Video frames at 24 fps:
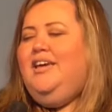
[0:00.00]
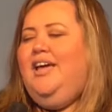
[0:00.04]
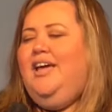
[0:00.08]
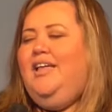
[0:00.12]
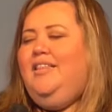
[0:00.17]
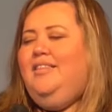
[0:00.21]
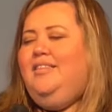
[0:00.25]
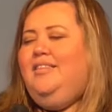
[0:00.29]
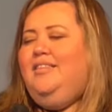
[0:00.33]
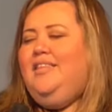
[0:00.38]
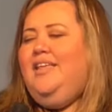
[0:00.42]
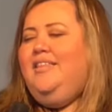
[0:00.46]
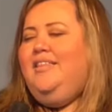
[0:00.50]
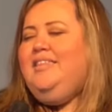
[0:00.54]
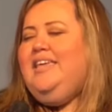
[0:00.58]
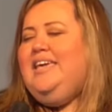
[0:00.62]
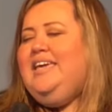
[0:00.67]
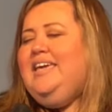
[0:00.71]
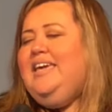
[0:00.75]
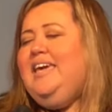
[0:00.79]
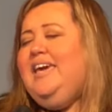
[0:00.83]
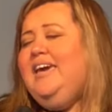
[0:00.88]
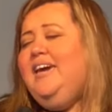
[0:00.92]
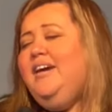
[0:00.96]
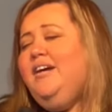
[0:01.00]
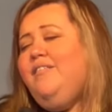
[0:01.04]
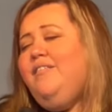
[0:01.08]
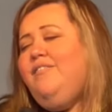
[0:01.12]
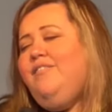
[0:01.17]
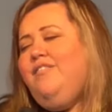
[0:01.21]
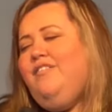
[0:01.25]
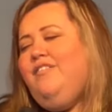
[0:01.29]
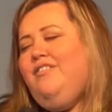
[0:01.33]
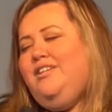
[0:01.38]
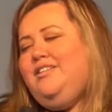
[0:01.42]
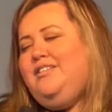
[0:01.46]
and they care
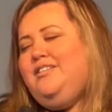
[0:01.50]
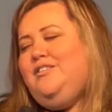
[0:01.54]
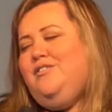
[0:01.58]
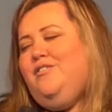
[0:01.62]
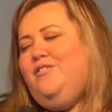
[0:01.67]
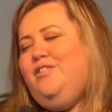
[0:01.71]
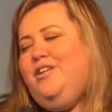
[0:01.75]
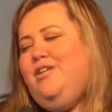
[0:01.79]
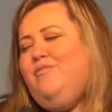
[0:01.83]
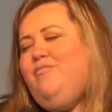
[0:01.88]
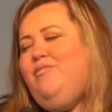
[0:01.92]
for us, Lord.